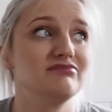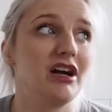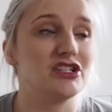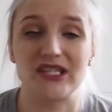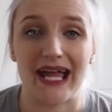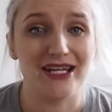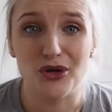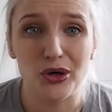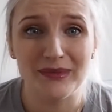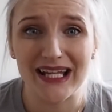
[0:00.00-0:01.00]
I just ate
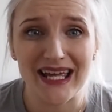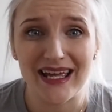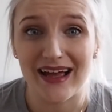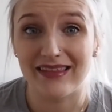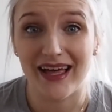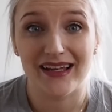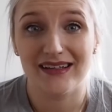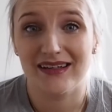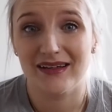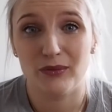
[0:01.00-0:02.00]
normally, and then
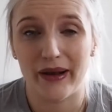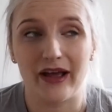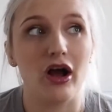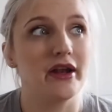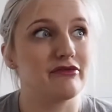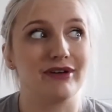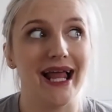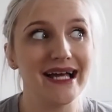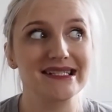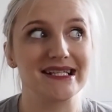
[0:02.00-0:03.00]
when I kind of
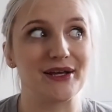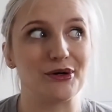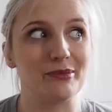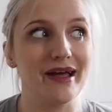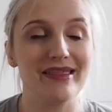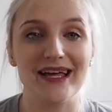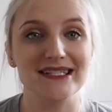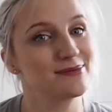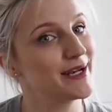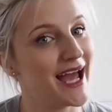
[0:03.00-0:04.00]
relaxed a little bit,
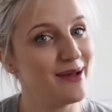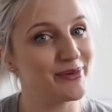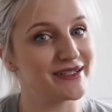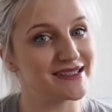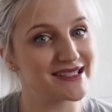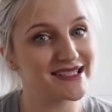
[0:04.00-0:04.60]
that's when it happened.